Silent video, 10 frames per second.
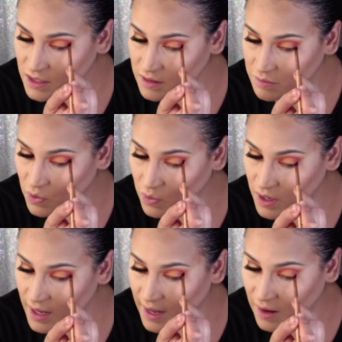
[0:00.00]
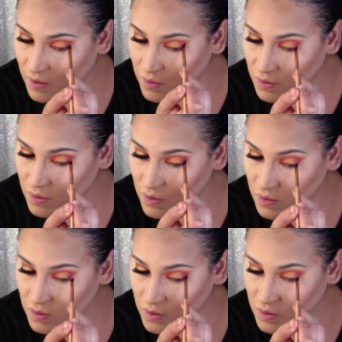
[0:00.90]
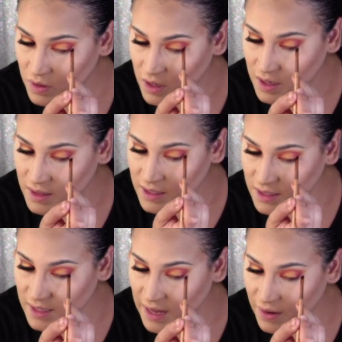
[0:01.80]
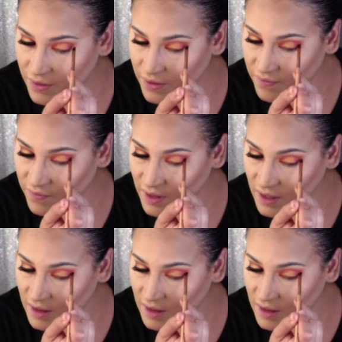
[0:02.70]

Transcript: smoke out this outer V.